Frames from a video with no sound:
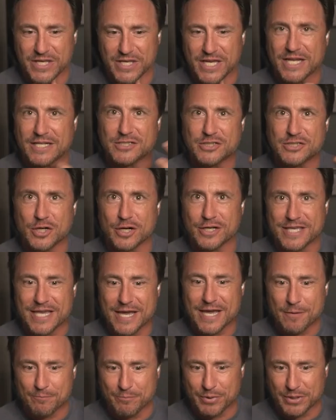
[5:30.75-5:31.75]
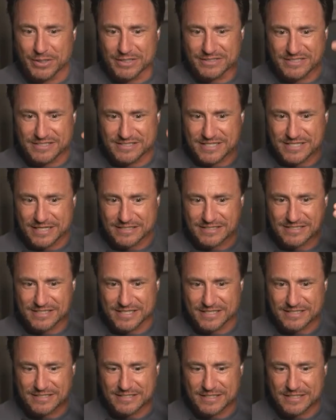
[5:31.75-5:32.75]
got to start counting bullets. He's got
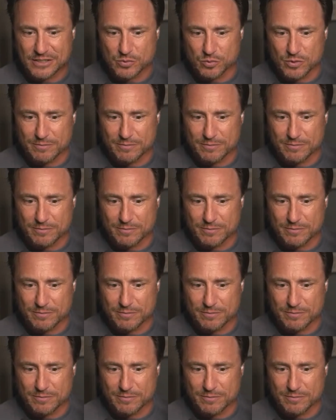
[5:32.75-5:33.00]
six in each